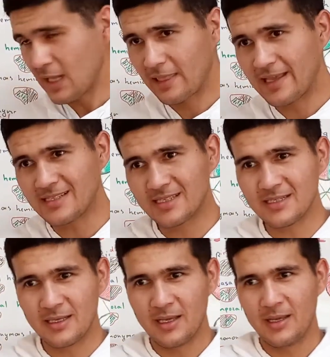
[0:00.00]

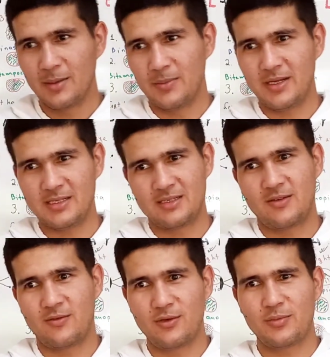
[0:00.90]
lesson, but
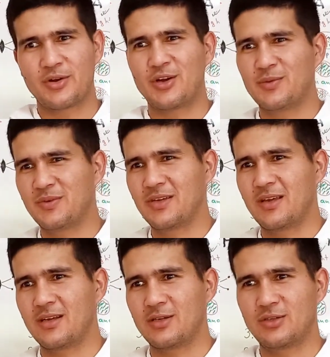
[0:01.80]
for becoming
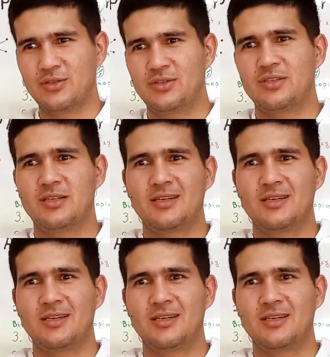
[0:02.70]
a good